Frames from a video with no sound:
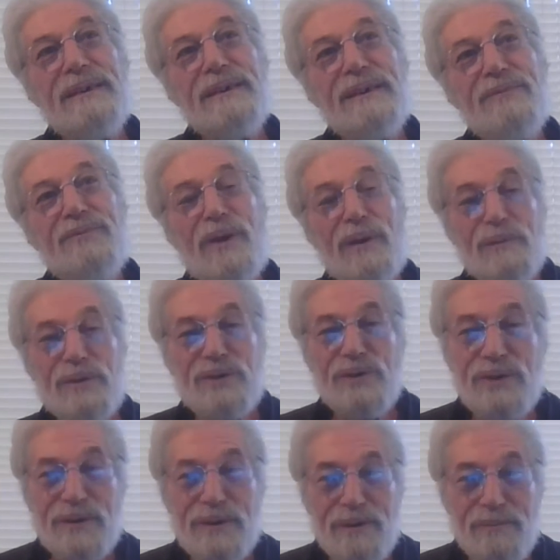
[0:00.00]

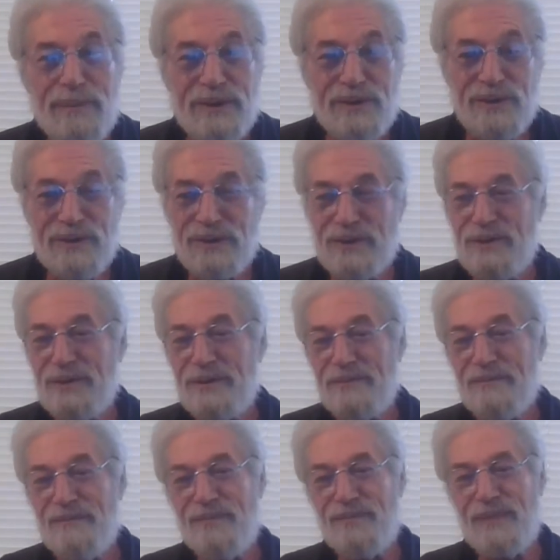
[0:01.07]
pharmaceutical businesses
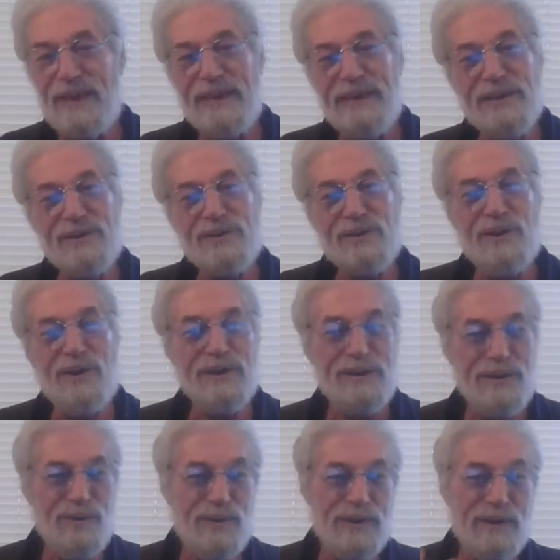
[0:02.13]
and then started
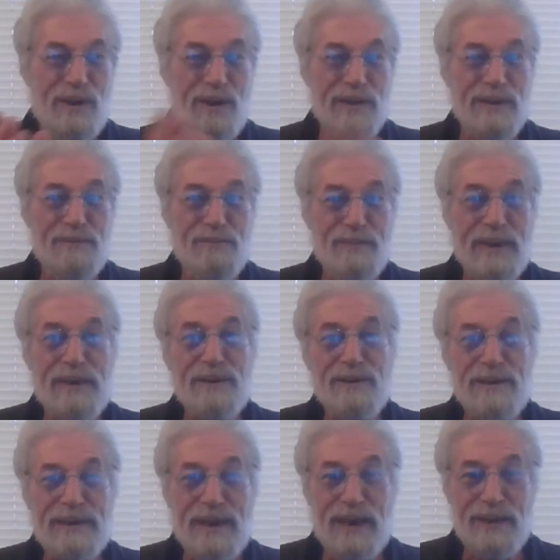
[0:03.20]
going to all the
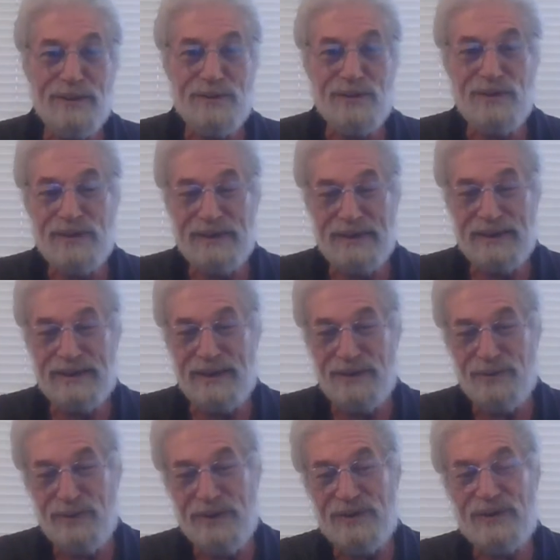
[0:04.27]
medical colleges in the
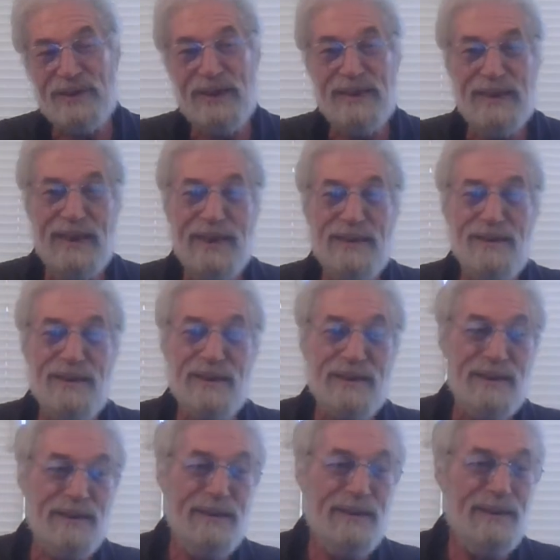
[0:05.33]
country and saying, hey,
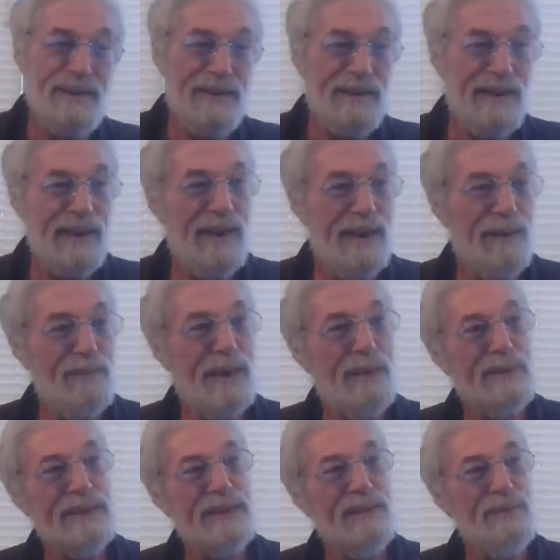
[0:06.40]
look, I'm
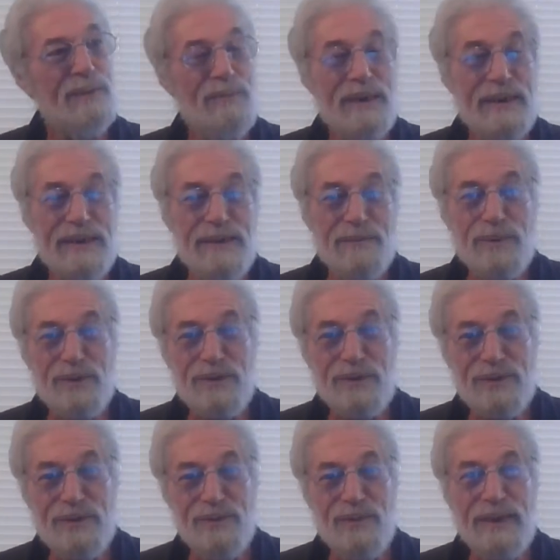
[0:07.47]
going to give you money to build a
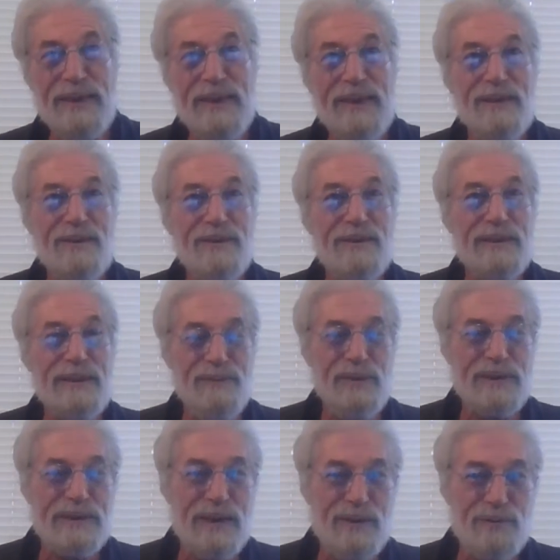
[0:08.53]
new wing or give you
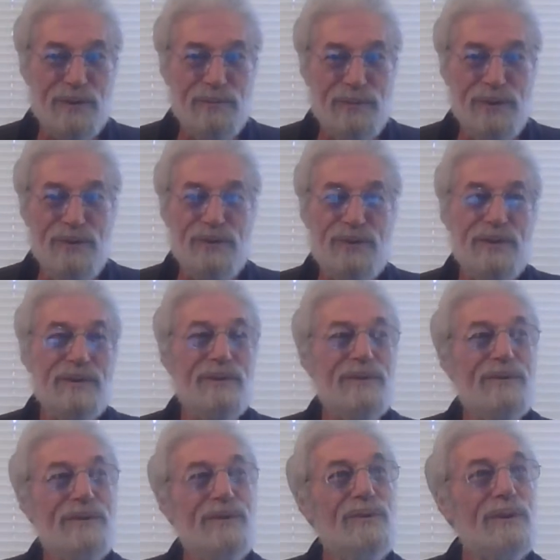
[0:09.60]
a contribution or
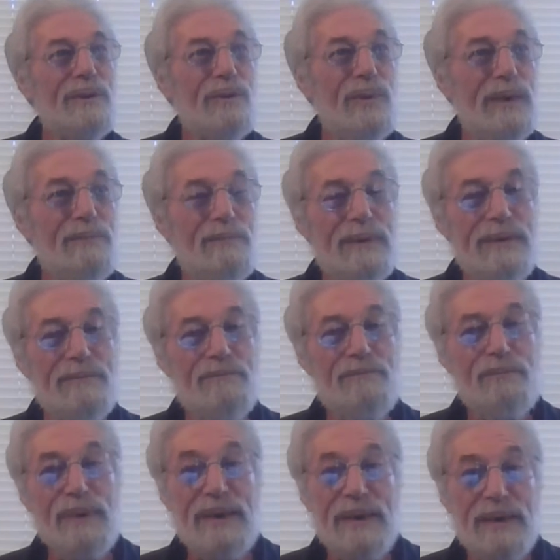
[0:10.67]
new equipment,
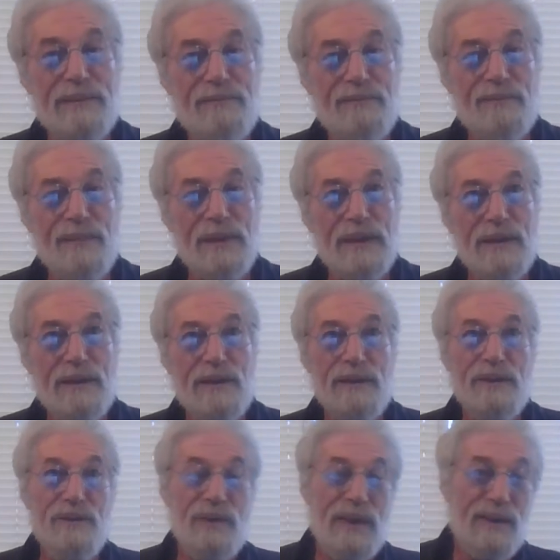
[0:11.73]
but
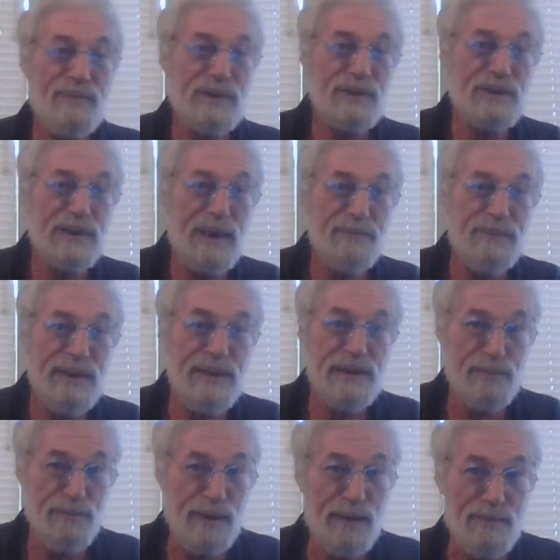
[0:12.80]
you have to stop
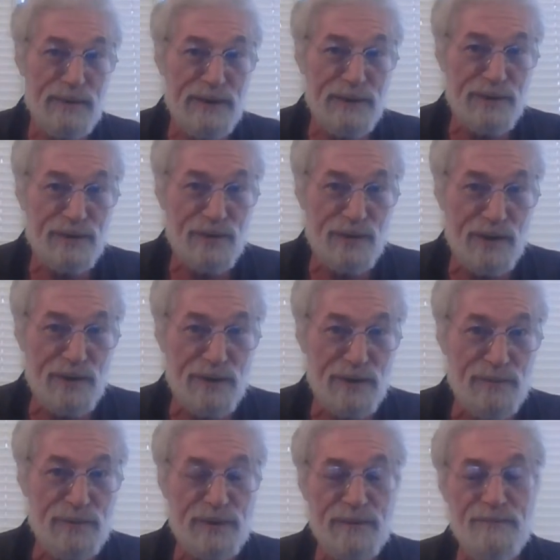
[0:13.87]
teaching about medicinal
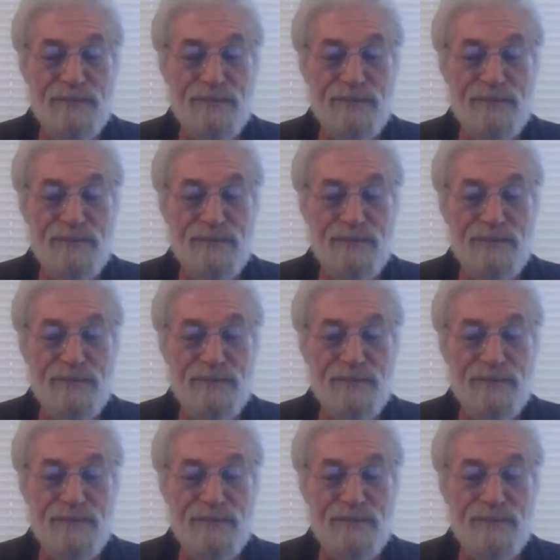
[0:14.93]
herbs.